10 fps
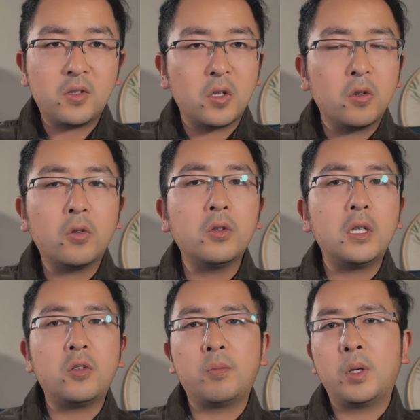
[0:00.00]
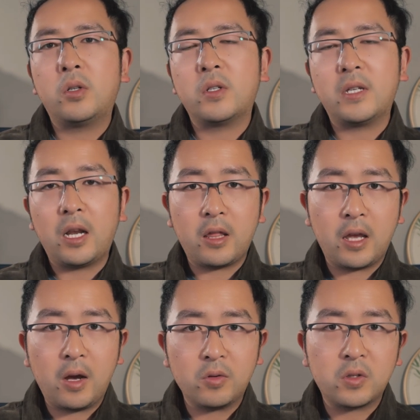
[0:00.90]
then you don't need to purchase anything
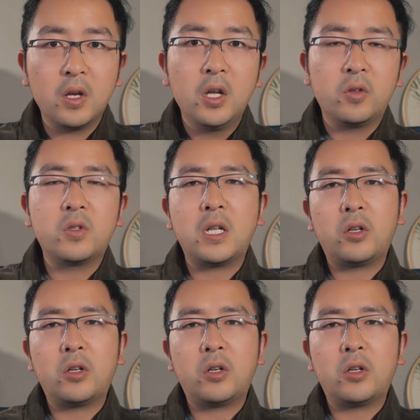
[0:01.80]
else to start